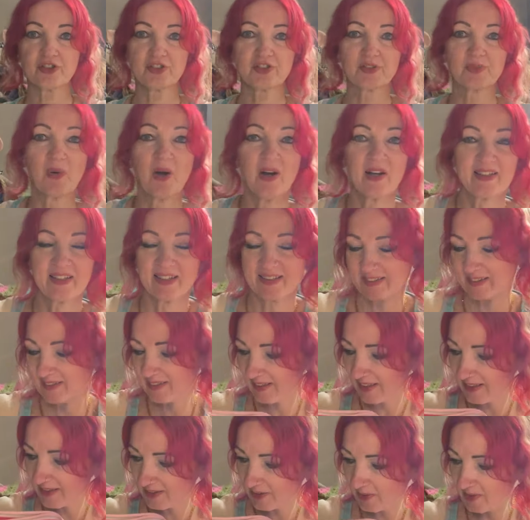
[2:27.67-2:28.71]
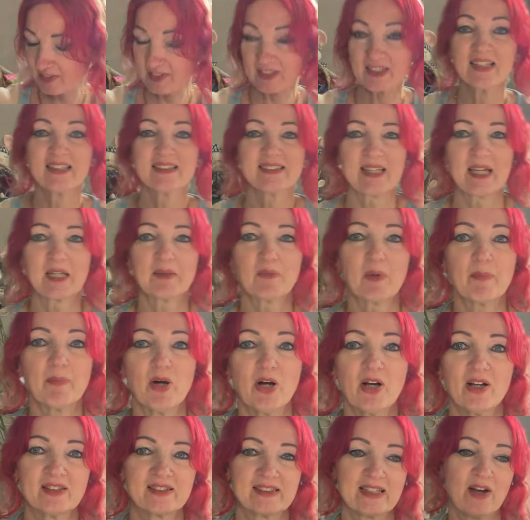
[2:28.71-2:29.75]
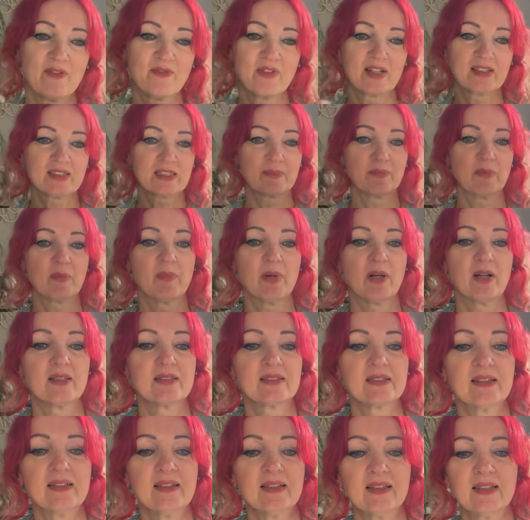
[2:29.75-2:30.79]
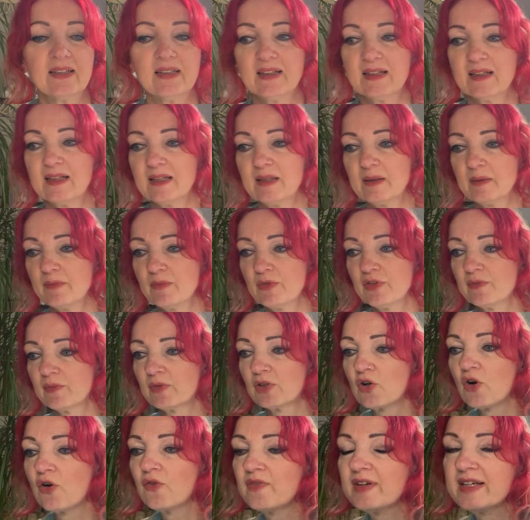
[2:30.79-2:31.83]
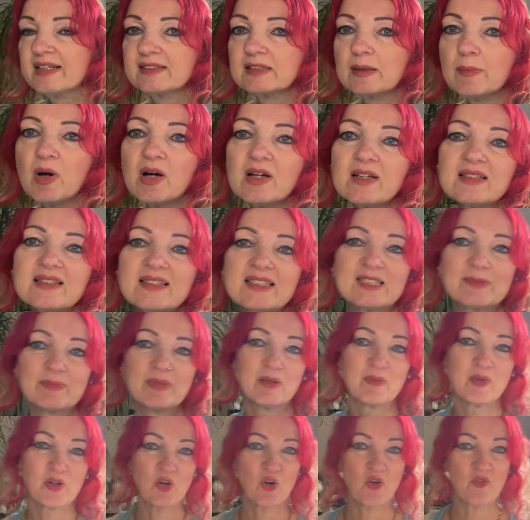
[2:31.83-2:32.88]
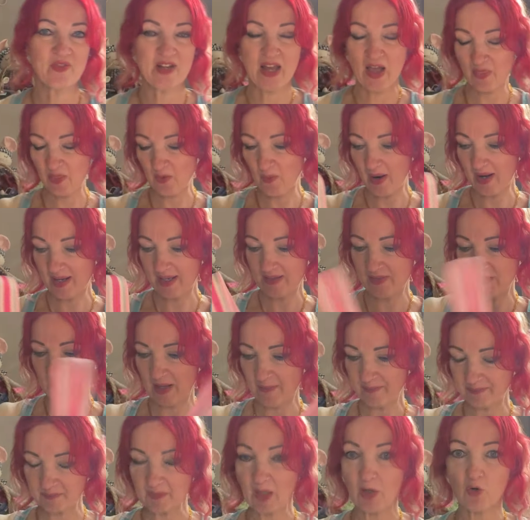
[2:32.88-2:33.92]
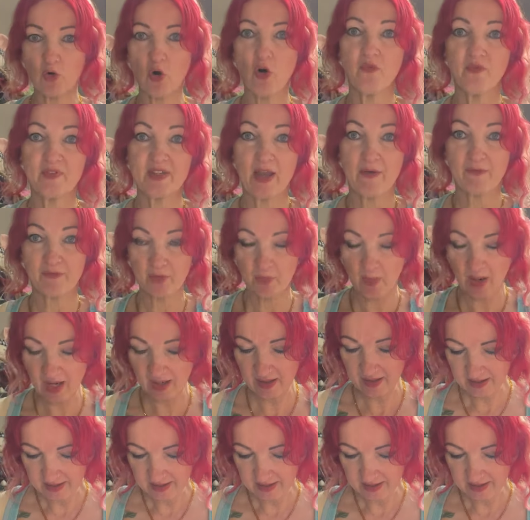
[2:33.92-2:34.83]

it to work yesterday, so I had to take my purse out of it because I had my purse in coffee, because I might spill my coffee out the way, in the coffee everywhere.